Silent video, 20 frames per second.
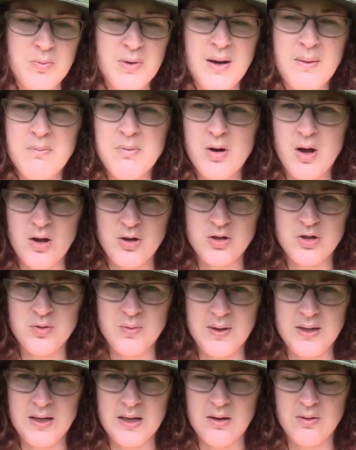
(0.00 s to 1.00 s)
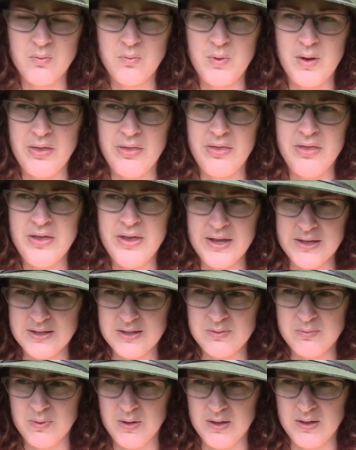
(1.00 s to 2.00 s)
but I'm not doing it with
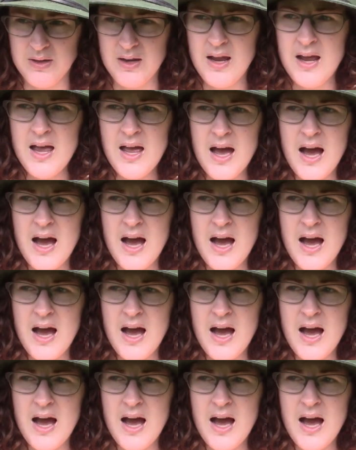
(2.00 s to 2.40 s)
this one.